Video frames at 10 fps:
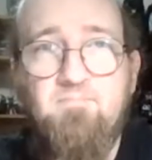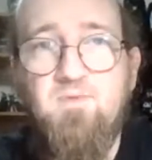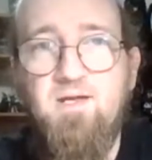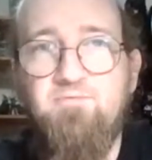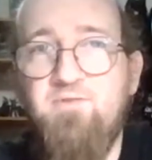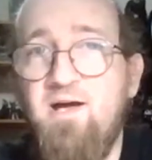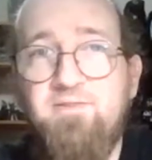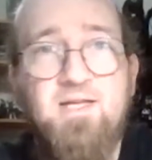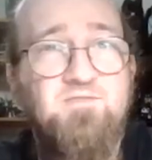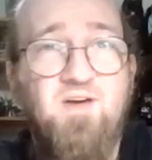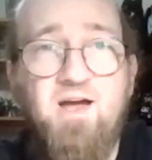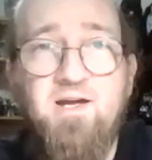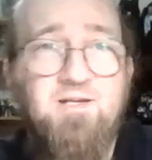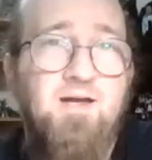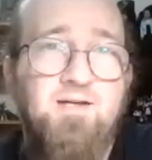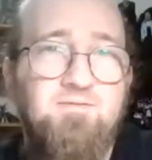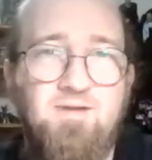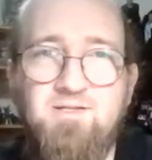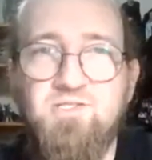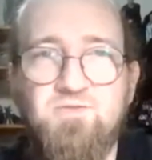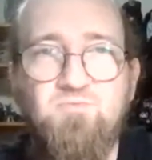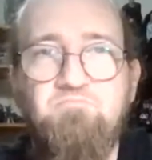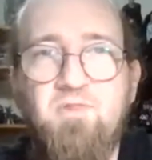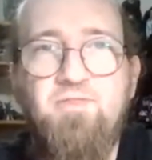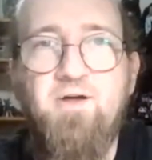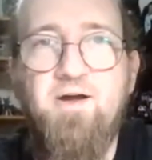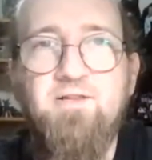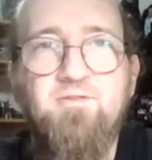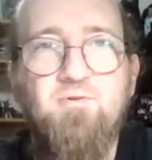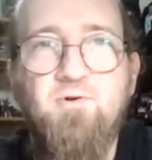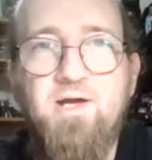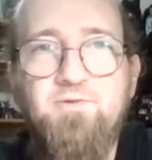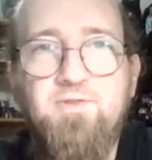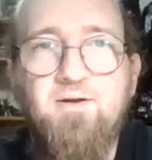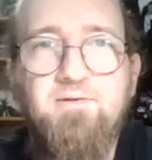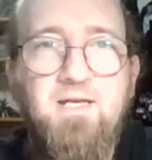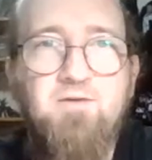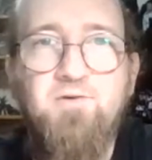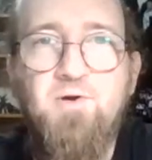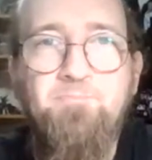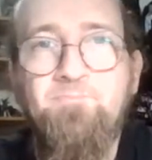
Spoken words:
If not, that's fine. I just thought I'd throw it out there. You never know.